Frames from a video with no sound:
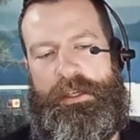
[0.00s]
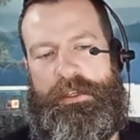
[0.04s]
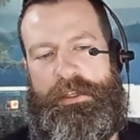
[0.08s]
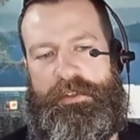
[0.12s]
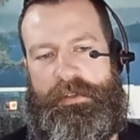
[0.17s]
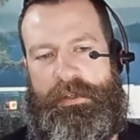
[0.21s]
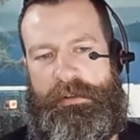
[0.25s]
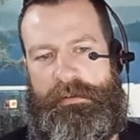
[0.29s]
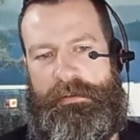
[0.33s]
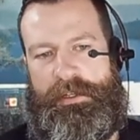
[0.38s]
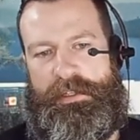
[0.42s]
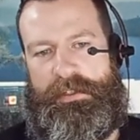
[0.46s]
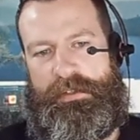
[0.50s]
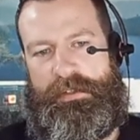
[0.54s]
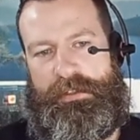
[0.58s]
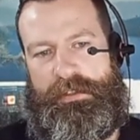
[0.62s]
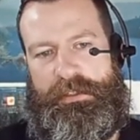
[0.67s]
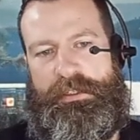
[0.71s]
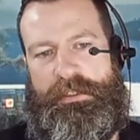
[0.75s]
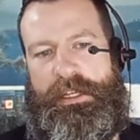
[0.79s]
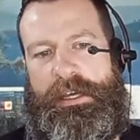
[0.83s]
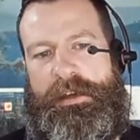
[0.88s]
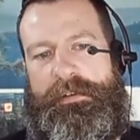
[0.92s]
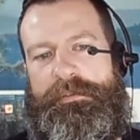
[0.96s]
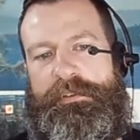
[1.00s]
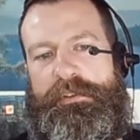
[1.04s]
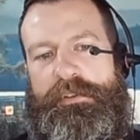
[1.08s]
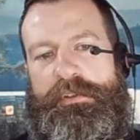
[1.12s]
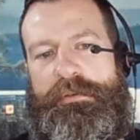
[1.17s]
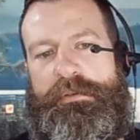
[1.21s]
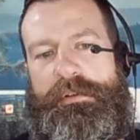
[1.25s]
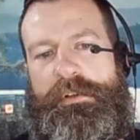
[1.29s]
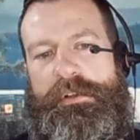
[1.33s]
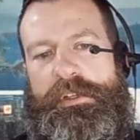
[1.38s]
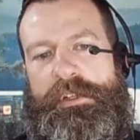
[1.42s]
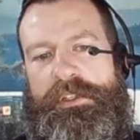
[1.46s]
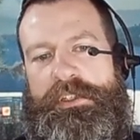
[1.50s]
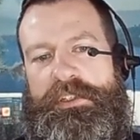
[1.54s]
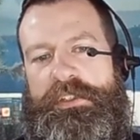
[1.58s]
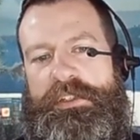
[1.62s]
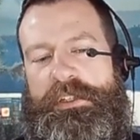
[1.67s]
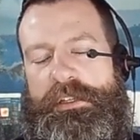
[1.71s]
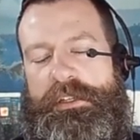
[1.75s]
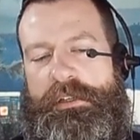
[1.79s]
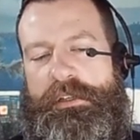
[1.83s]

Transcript: So anyways, DevTools,